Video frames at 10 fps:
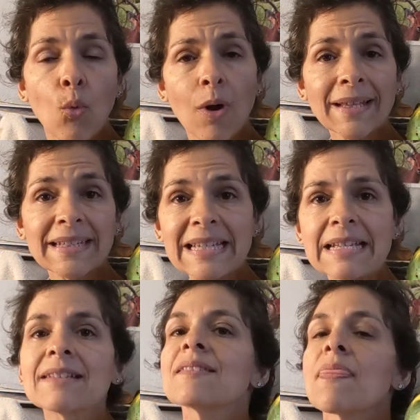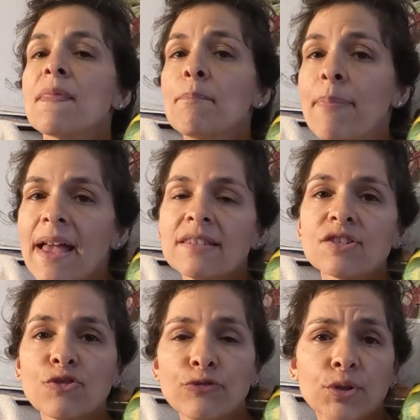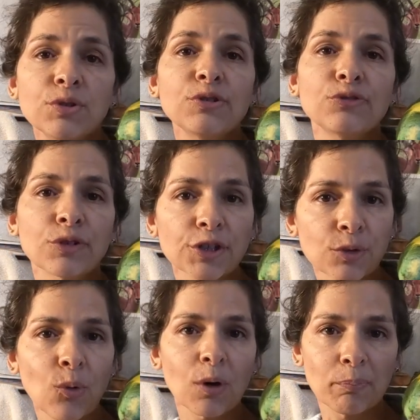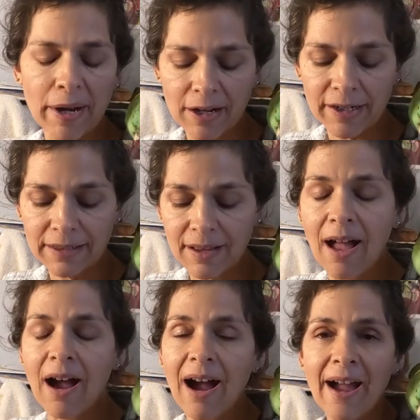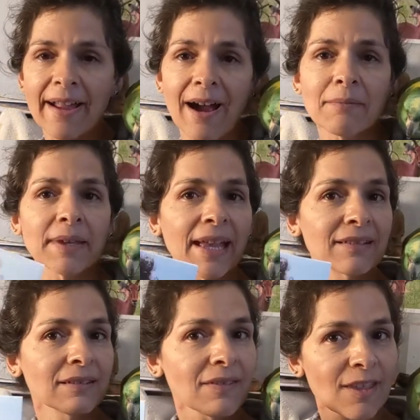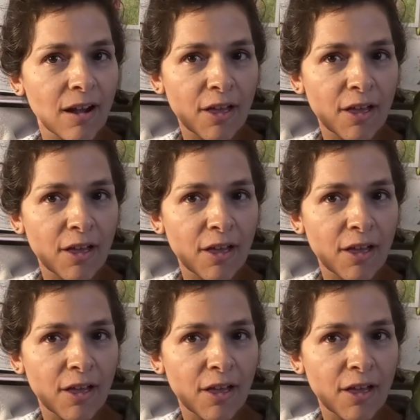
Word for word: What is the best food for your parrot? Hi, I'm Kaylin, the